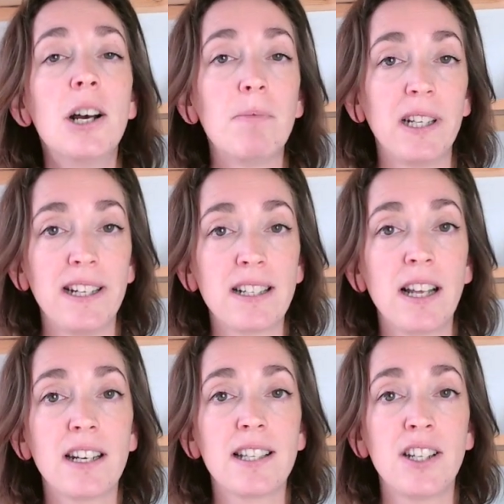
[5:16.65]
please
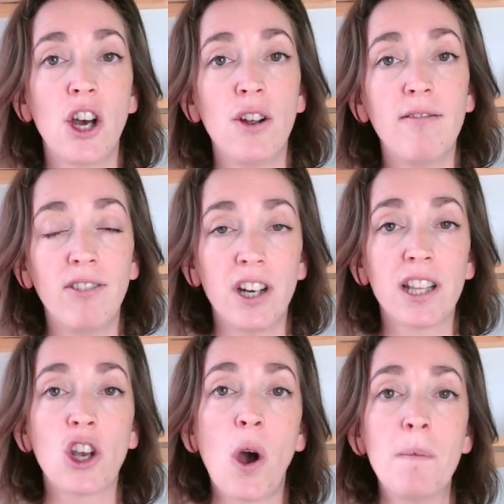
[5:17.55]
let us know via
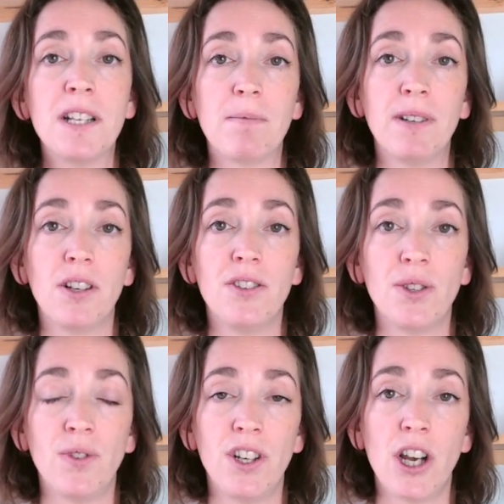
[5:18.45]
the comments below this
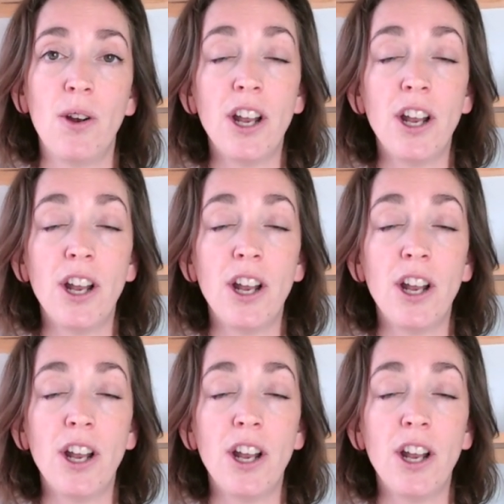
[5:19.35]
video,